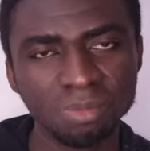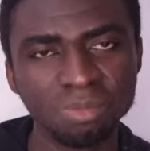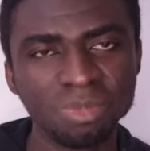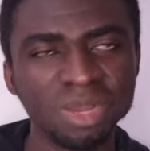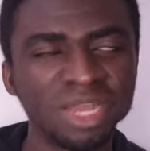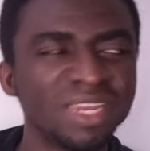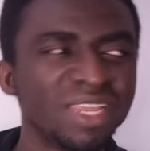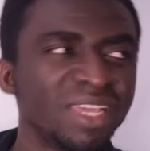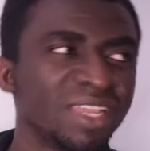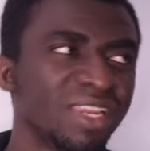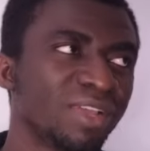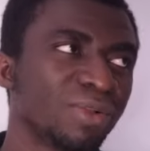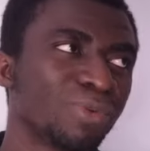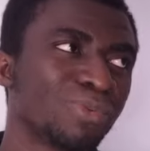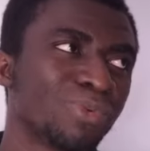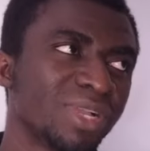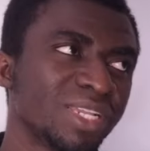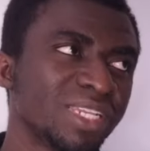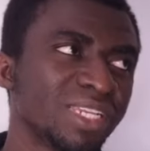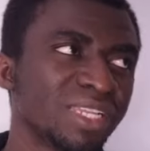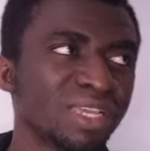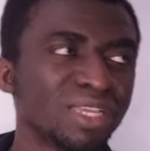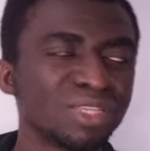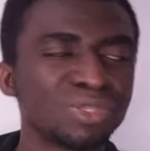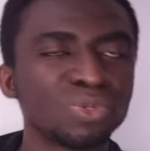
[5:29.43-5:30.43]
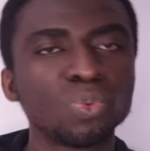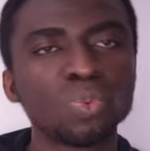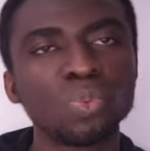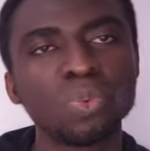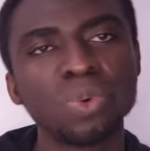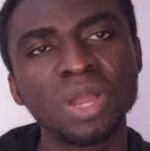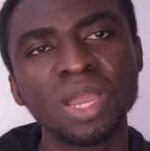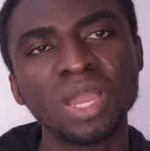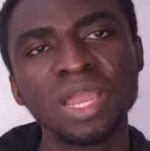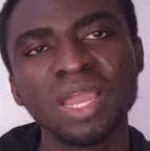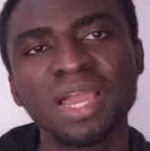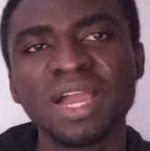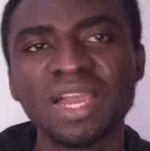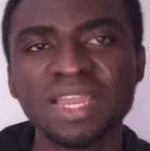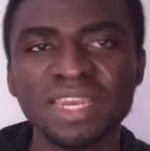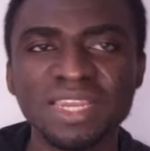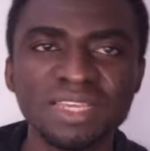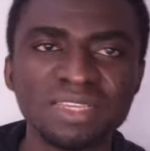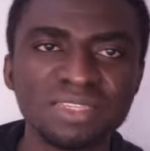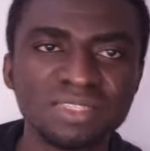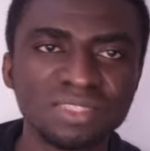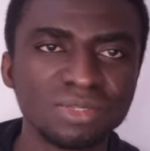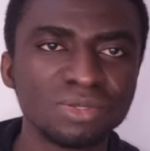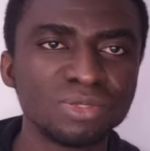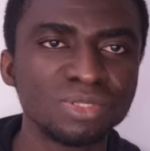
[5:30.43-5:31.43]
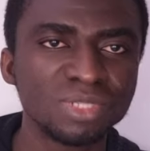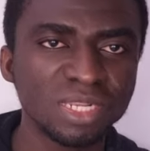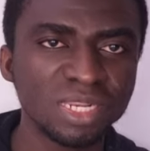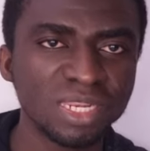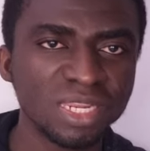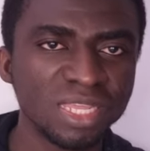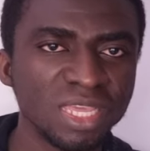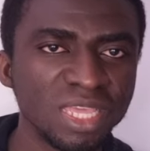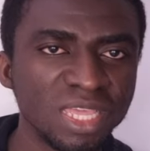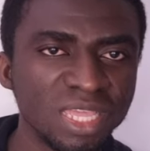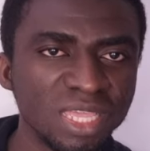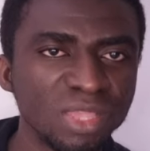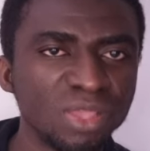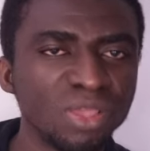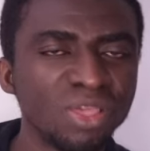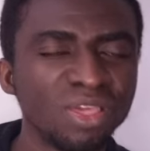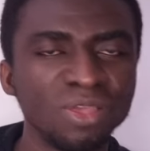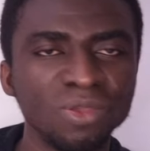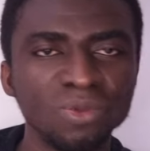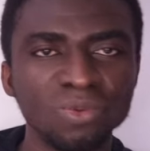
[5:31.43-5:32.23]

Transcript: But then the question is, why are they still delaying?